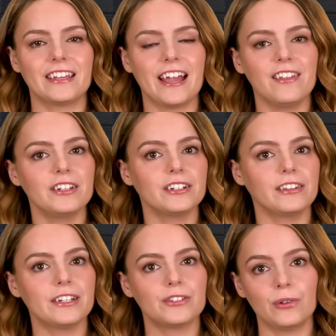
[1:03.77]
the calendar
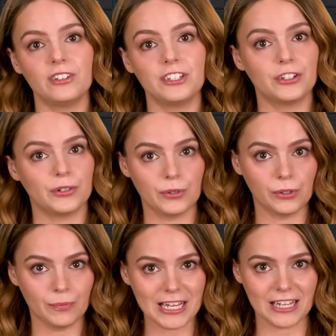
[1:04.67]
links only to
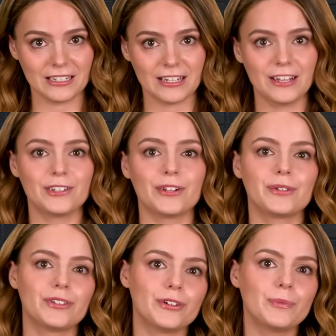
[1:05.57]
Google Meet, so
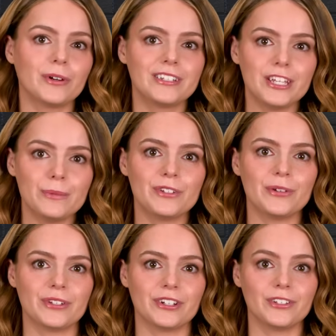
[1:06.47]
Zoom or Teams
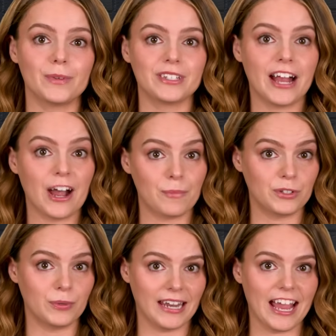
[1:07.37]
users must hop
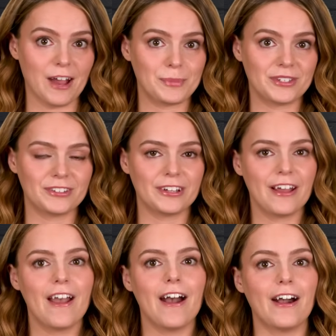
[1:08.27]
between apps.
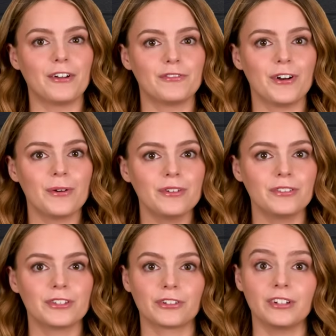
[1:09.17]
On a phone,
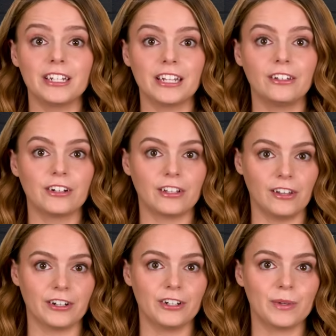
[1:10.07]
the screen can look
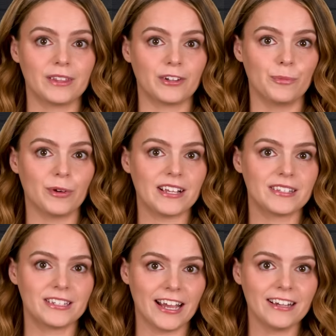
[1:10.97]
cluttered with
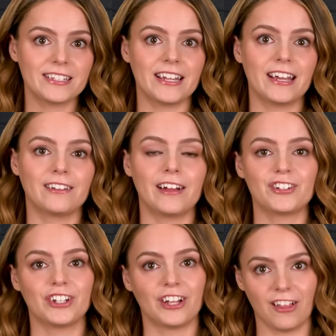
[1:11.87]
compressed text and
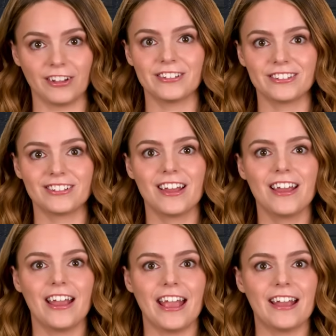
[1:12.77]
clashing colors.
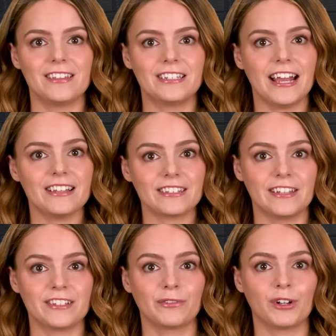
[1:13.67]
And the task
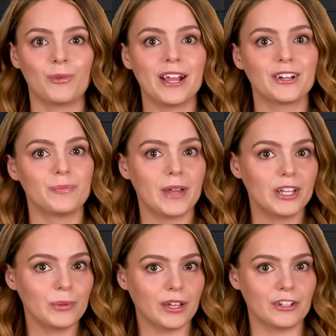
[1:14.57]
list requires
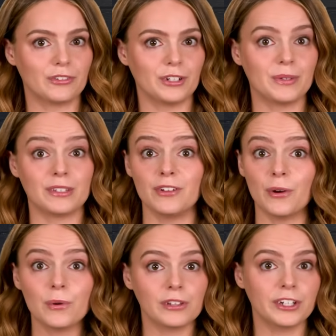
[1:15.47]
manual entry with
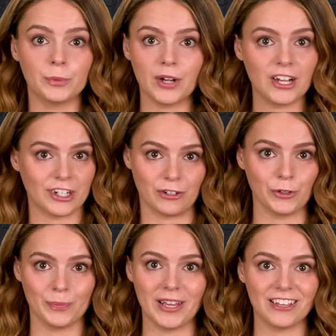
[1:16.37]
no clear project
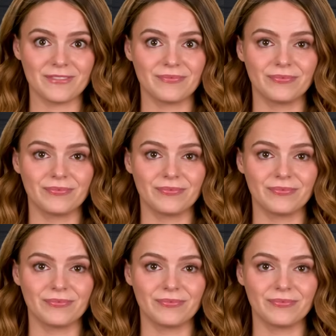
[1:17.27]
grouping.